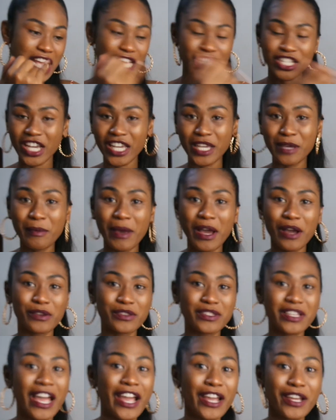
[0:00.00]
check him
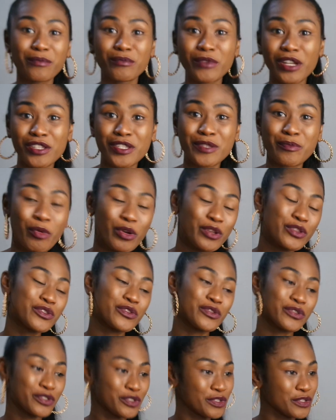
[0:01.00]
out. I am not
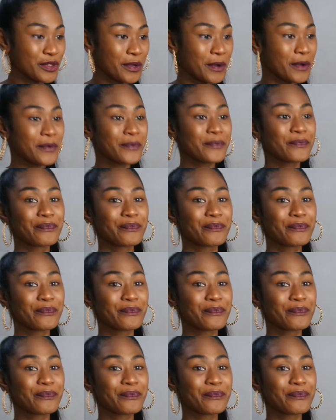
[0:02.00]
sponsored, so.